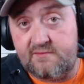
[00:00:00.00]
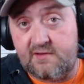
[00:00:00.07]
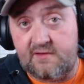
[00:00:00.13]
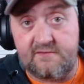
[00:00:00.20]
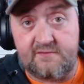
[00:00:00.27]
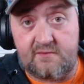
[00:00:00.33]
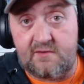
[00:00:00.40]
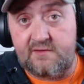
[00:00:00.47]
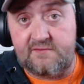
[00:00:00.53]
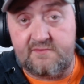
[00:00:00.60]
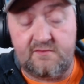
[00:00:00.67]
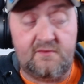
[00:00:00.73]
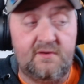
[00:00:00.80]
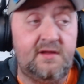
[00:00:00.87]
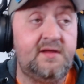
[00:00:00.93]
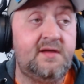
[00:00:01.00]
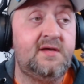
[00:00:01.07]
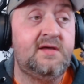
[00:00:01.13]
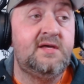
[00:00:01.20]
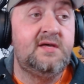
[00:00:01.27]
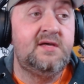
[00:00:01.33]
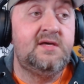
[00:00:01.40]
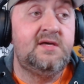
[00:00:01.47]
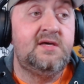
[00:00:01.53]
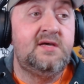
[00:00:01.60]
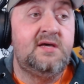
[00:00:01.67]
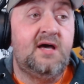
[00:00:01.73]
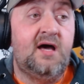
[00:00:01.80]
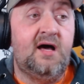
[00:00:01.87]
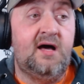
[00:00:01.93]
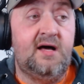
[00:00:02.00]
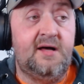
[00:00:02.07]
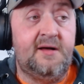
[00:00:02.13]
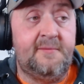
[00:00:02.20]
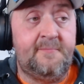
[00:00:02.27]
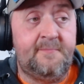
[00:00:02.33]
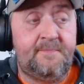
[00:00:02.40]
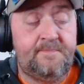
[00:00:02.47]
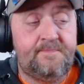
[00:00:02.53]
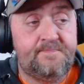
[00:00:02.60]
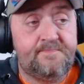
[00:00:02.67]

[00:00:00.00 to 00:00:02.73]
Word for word: It tells a great story. Um,